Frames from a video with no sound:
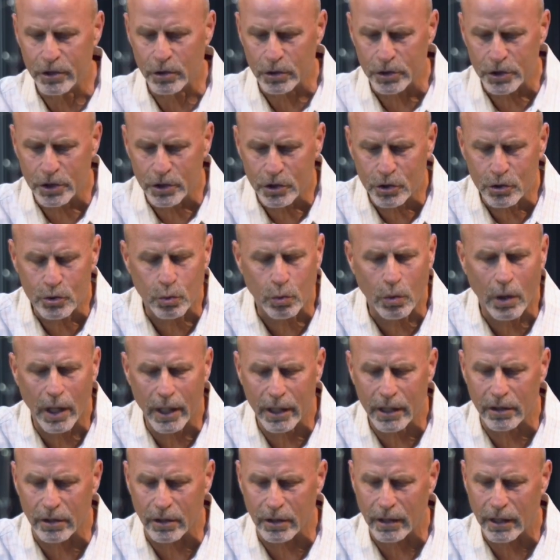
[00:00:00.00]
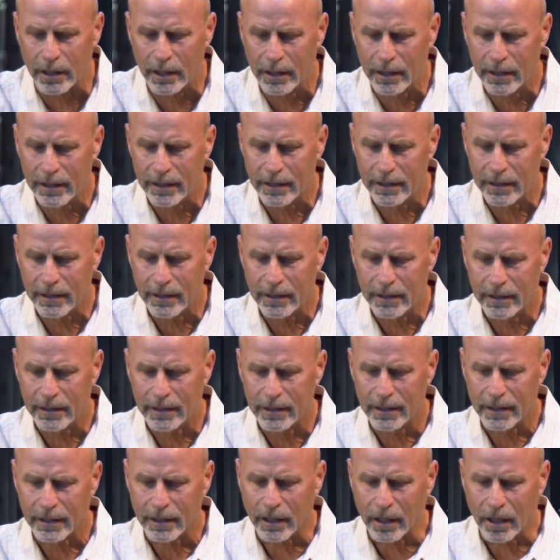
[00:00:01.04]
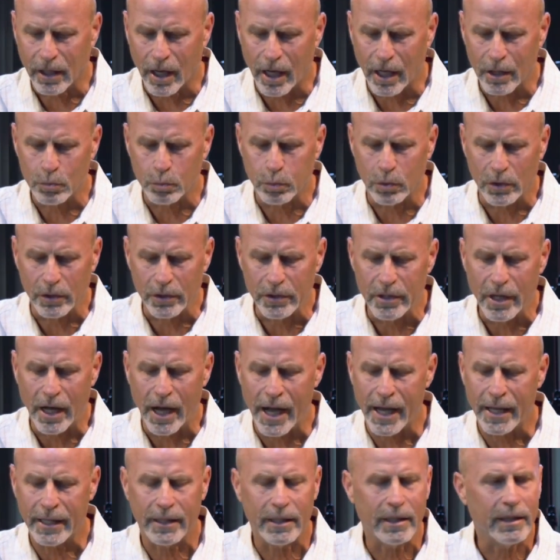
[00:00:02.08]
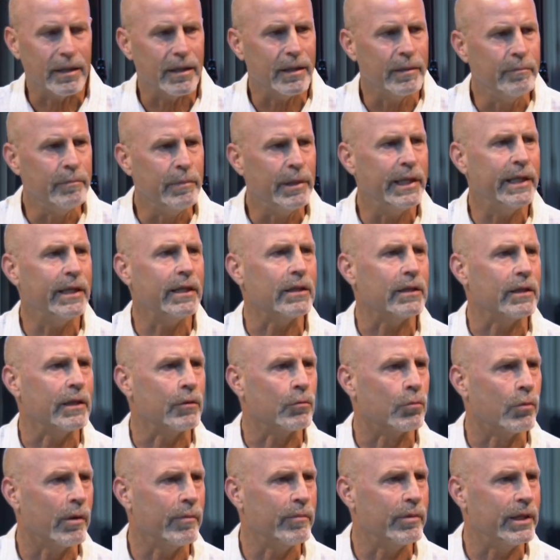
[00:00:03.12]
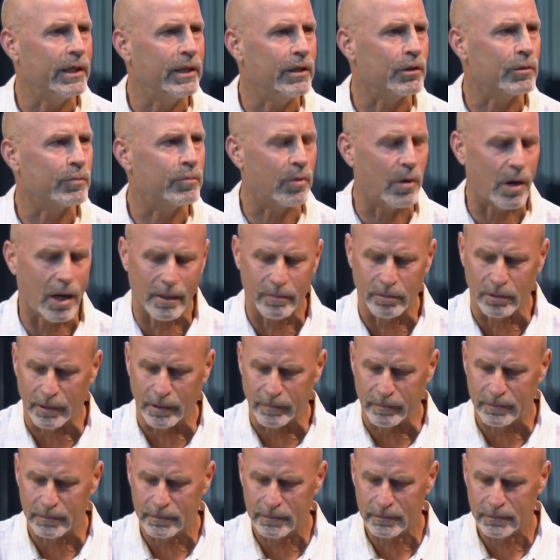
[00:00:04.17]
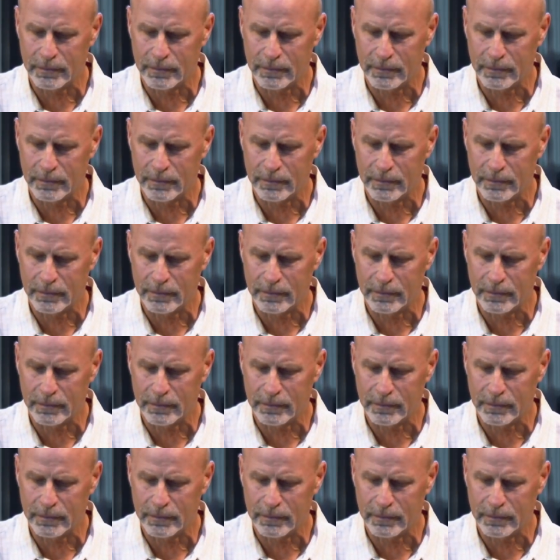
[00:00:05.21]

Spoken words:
in your struggle, God will not immediately remedy your problem.